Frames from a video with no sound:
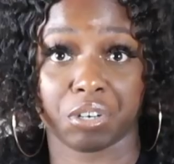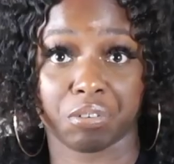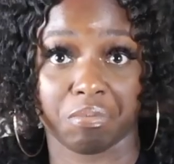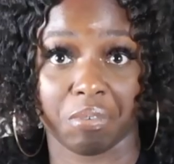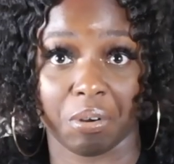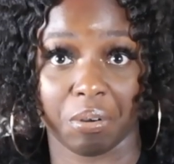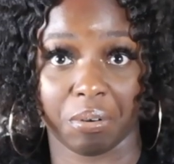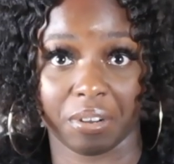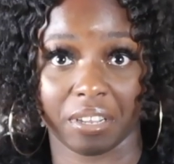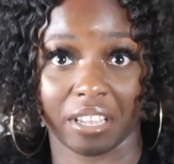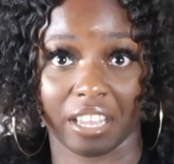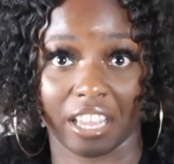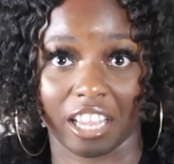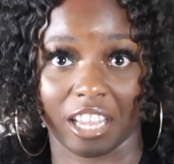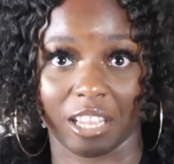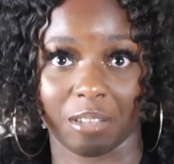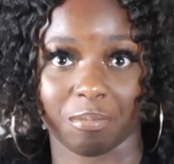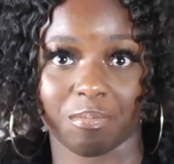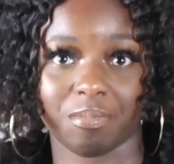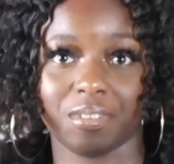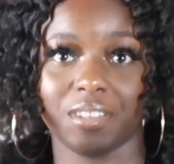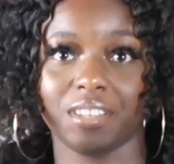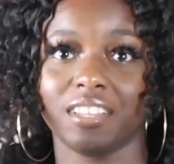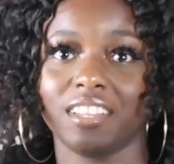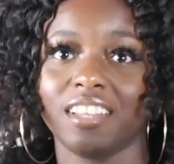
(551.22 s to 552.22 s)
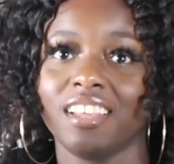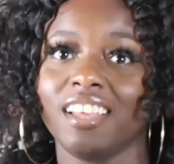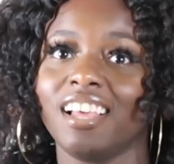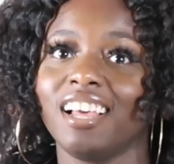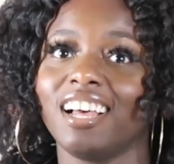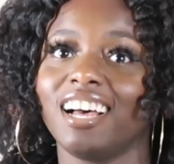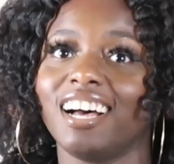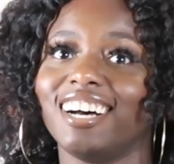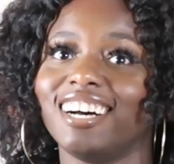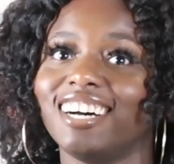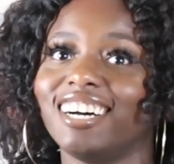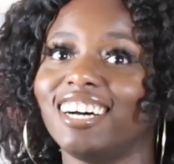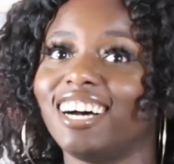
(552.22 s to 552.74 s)
Corona came.
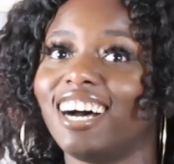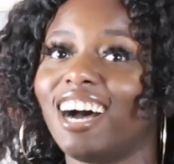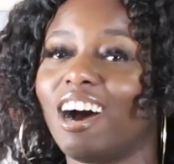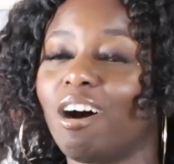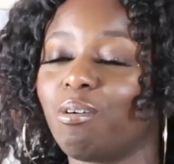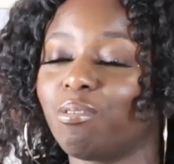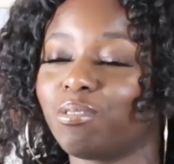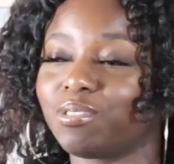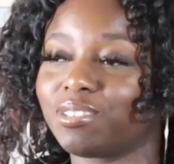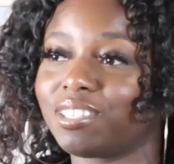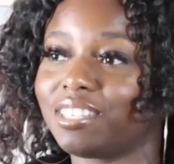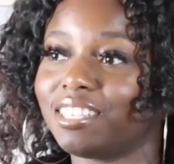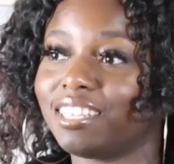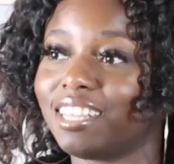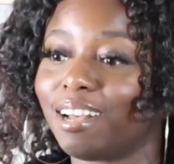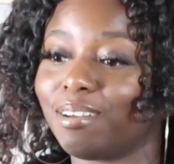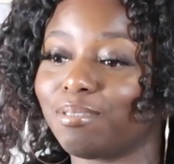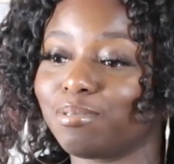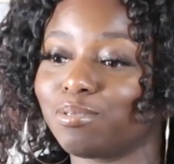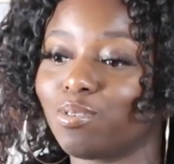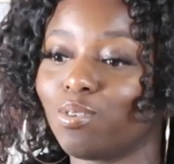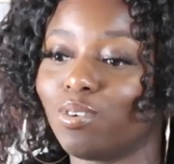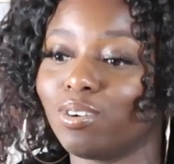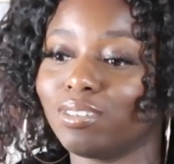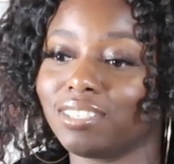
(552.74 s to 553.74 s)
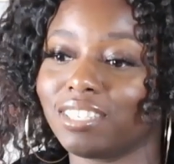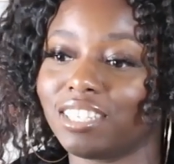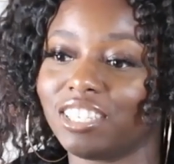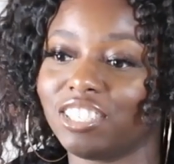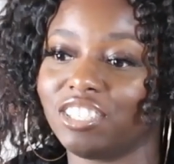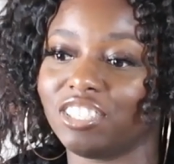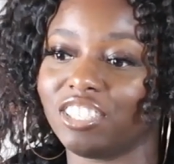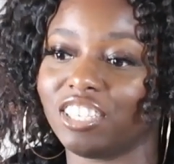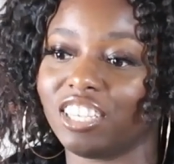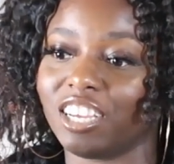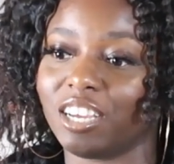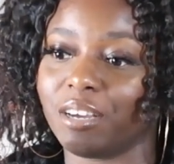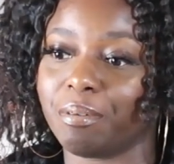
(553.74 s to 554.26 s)
I was going to the
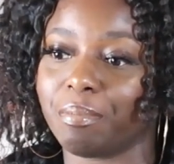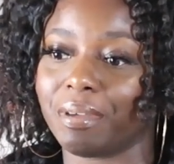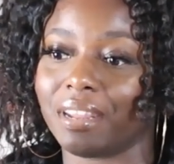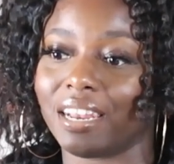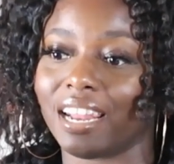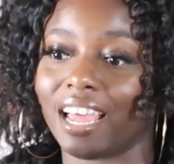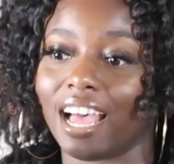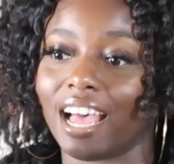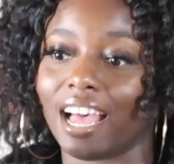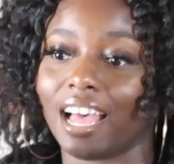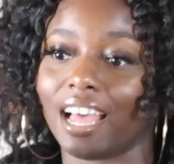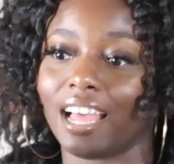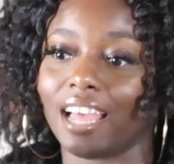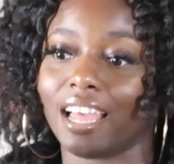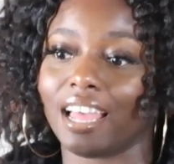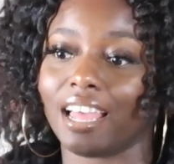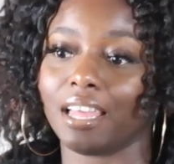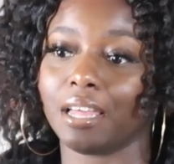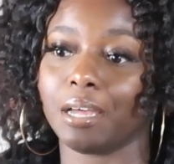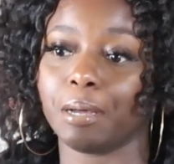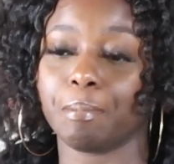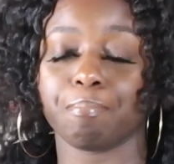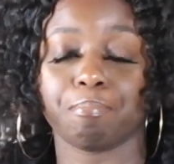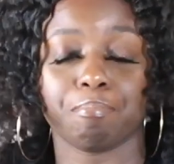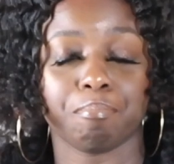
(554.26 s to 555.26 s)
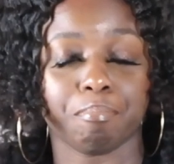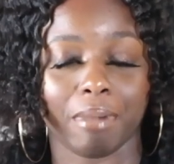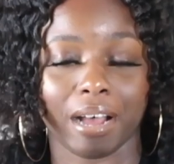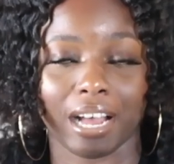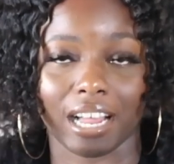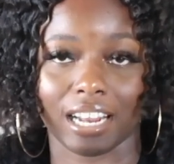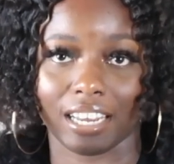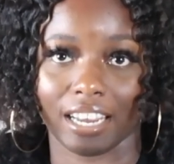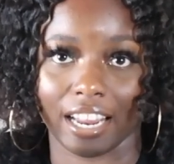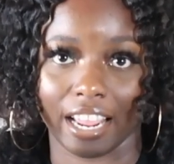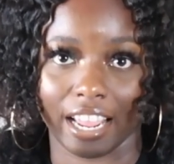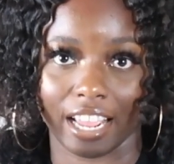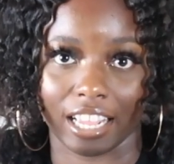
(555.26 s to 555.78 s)
gym, and I upped
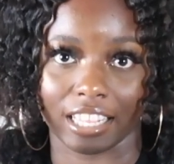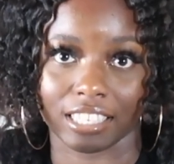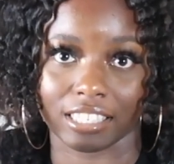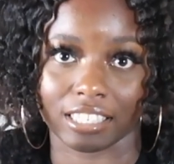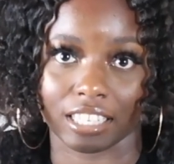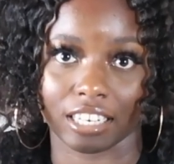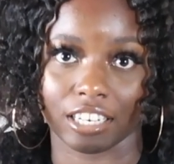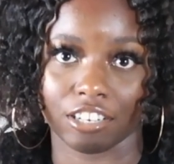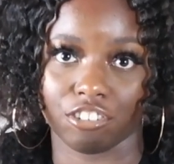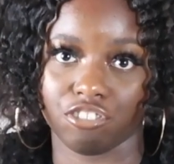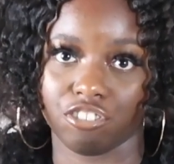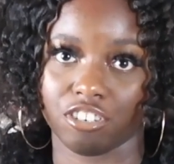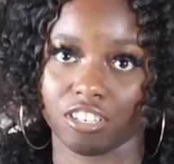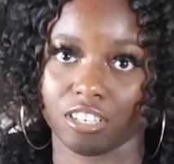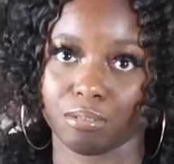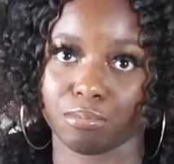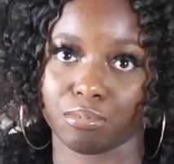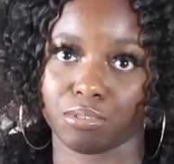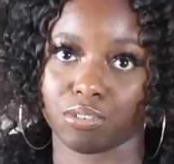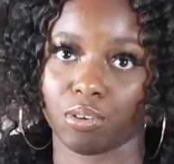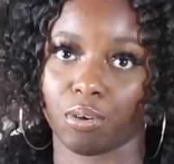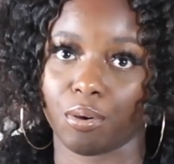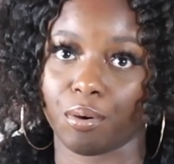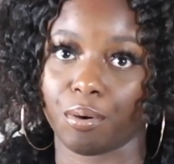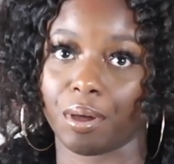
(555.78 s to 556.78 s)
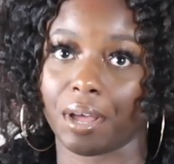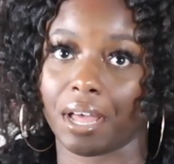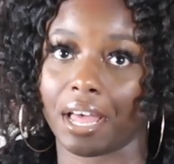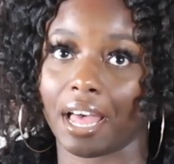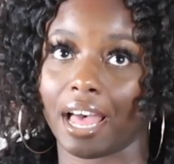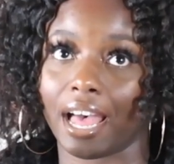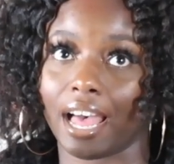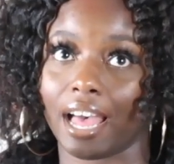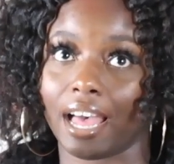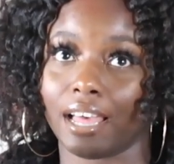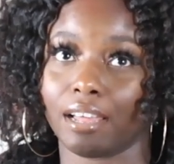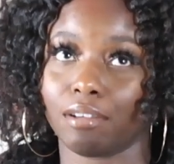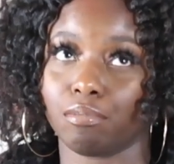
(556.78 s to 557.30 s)
my days in the gym. So
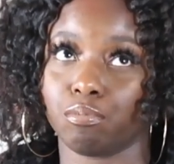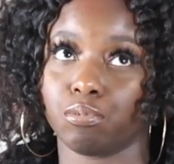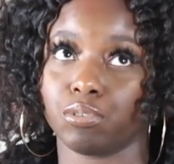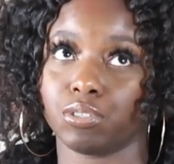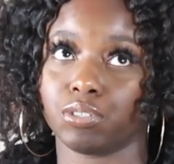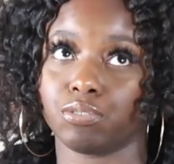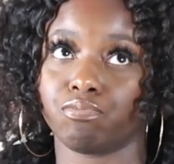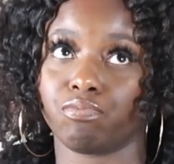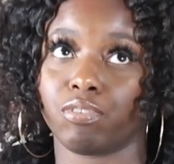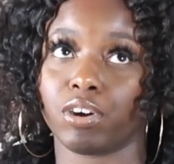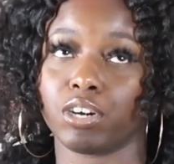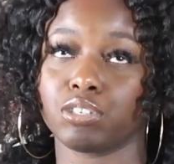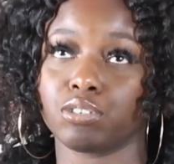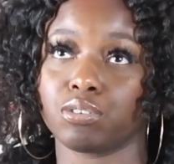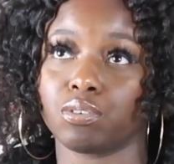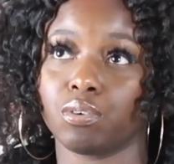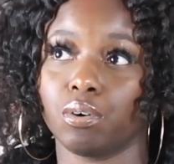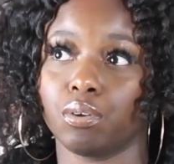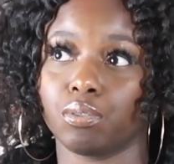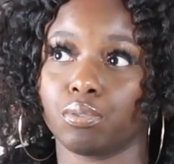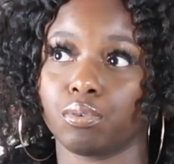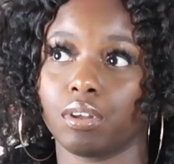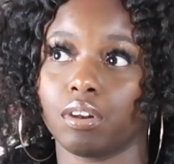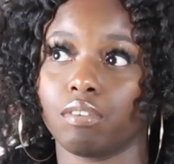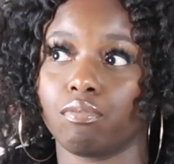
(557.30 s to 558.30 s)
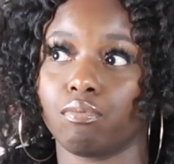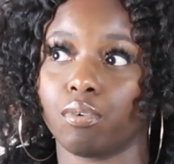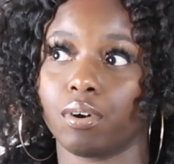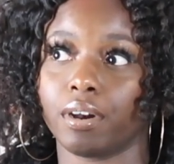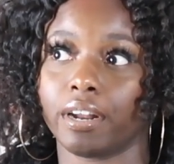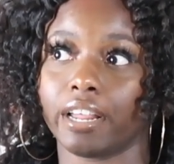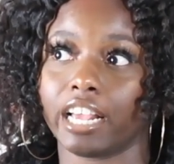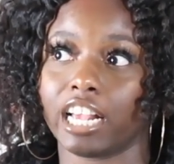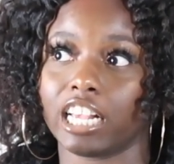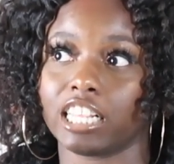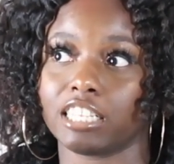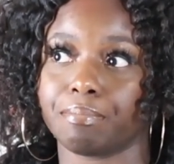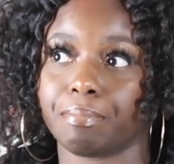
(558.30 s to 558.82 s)
I was first going 3 to 4
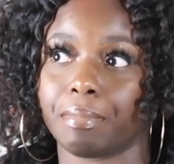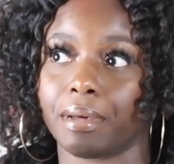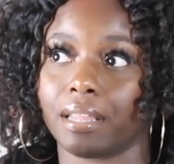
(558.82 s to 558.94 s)
days.